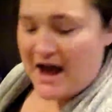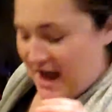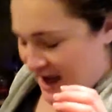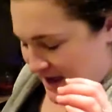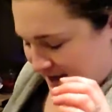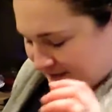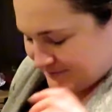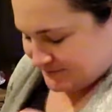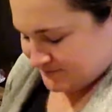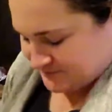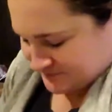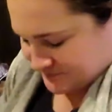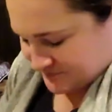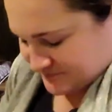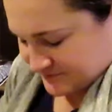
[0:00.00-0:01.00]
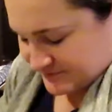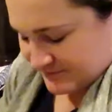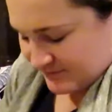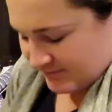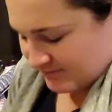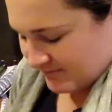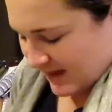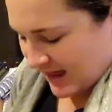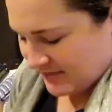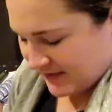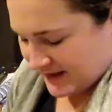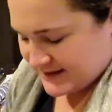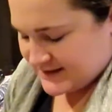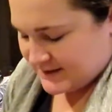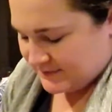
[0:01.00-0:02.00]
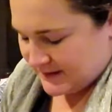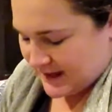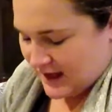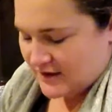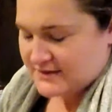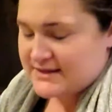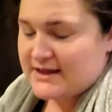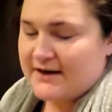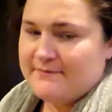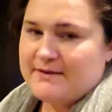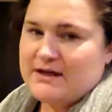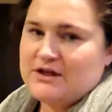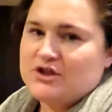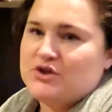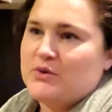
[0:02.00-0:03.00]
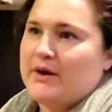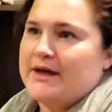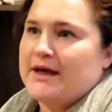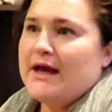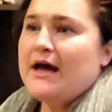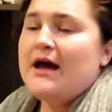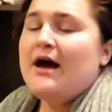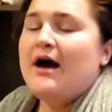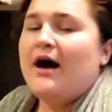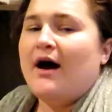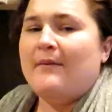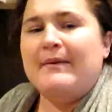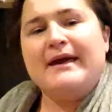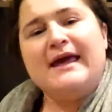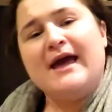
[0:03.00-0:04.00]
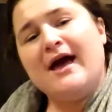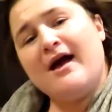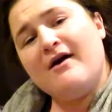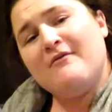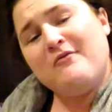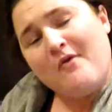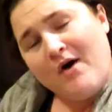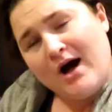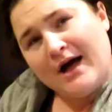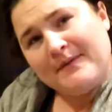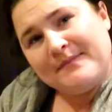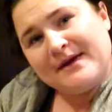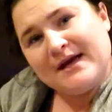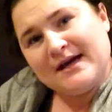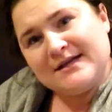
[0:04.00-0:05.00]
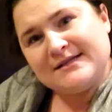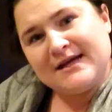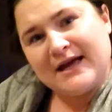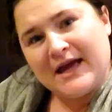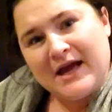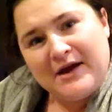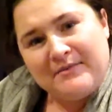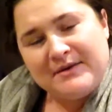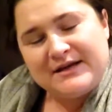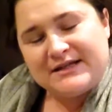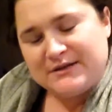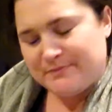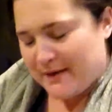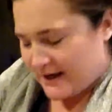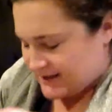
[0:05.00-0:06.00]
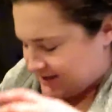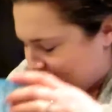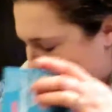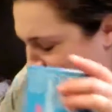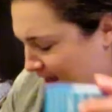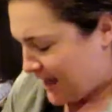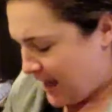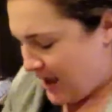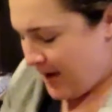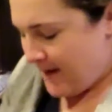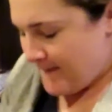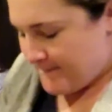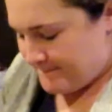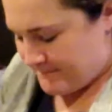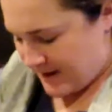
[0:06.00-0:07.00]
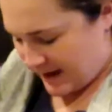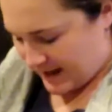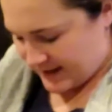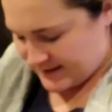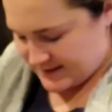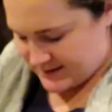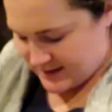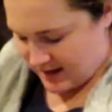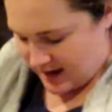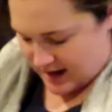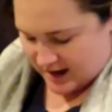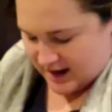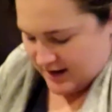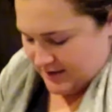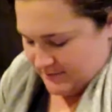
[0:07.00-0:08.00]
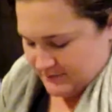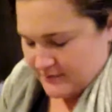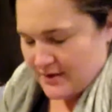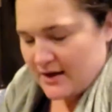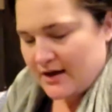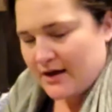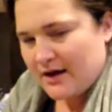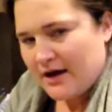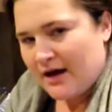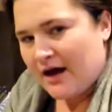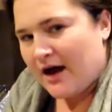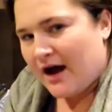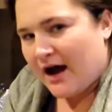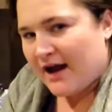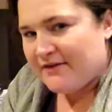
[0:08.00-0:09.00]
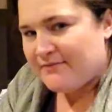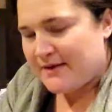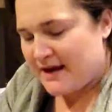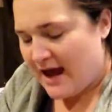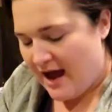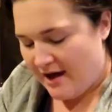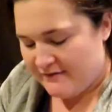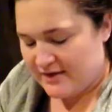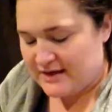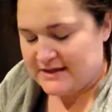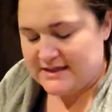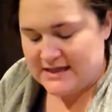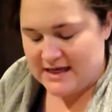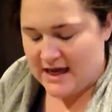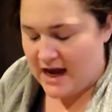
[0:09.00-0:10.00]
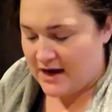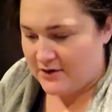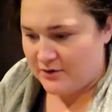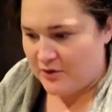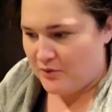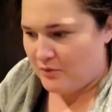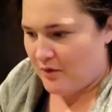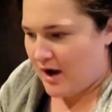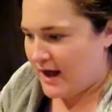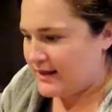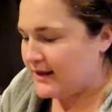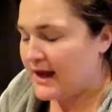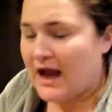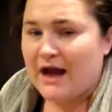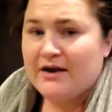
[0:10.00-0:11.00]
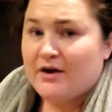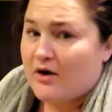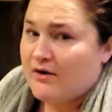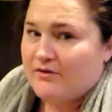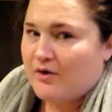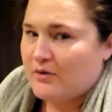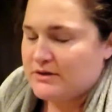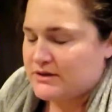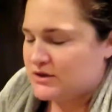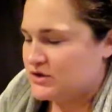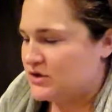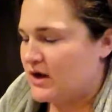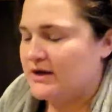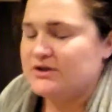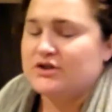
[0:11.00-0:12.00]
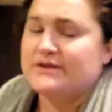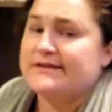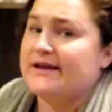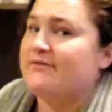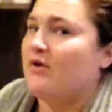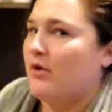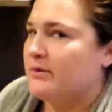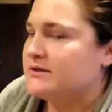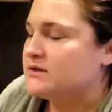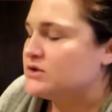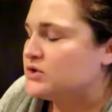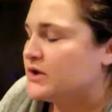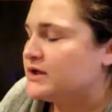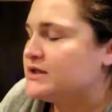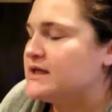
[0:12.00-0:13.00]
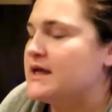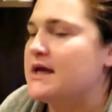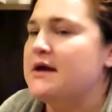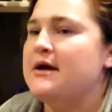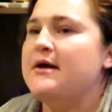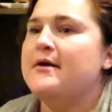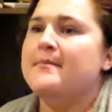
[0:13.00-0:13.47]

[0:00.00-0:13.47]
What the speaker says: And then something else that I've been enjoying, I can't have wine because I am expecting, but I've been having tea. I don't know why. Like, I've always enjoyed tea.